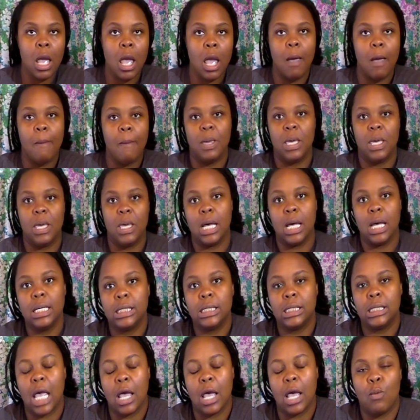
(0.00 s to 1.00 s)
And
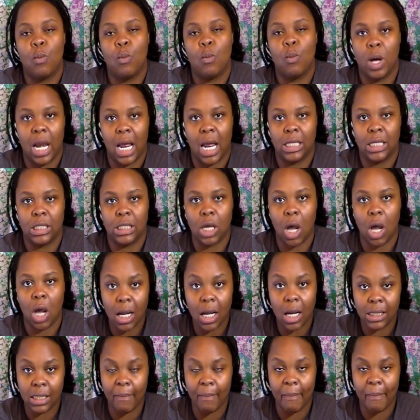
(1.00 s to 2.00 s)
because, like, what I
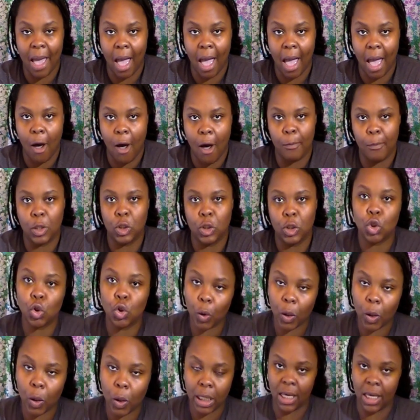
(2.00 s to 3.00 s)
talked about,
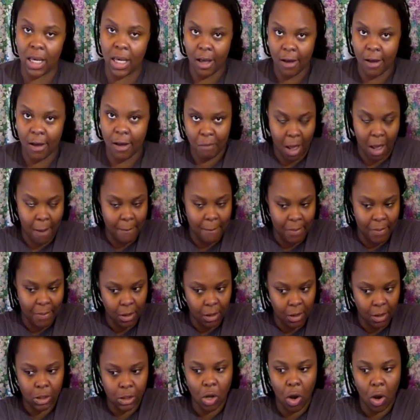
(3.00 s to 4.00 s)
majority of my
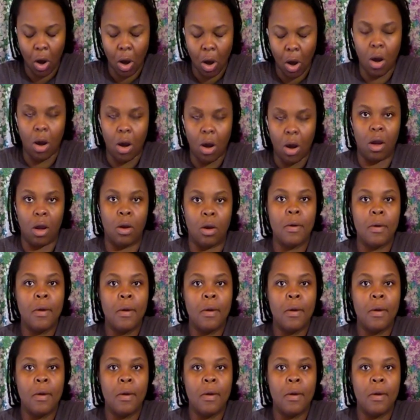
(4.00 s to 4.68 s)
books are